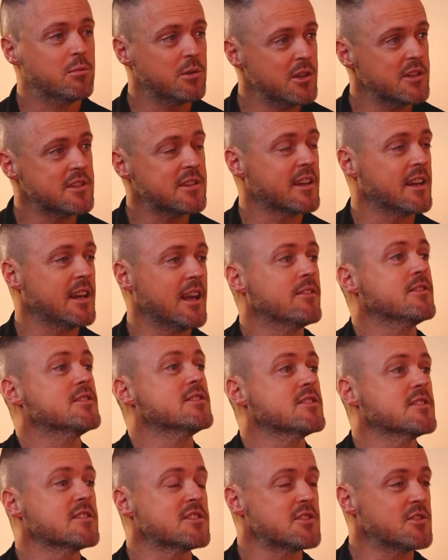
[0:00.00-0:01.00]
Bruce, I'd love
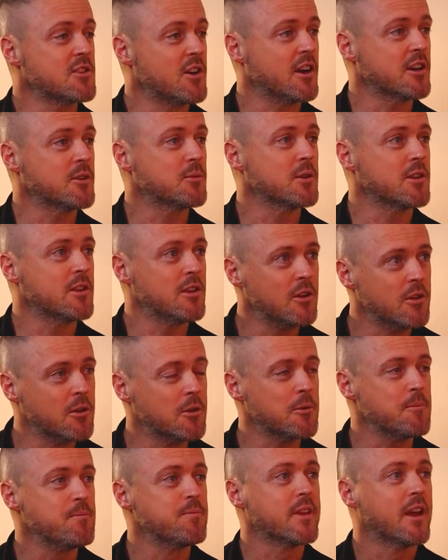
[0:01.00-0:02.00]
to start with
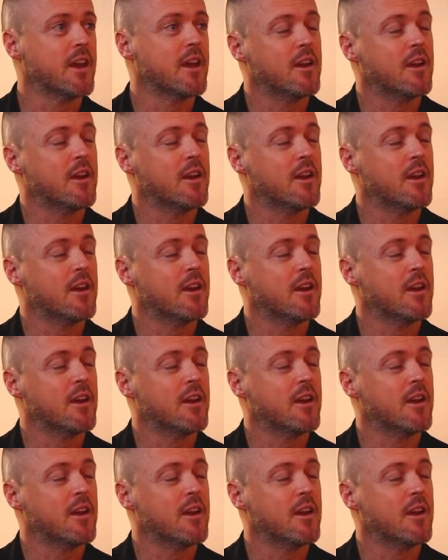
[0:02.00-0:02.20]
you.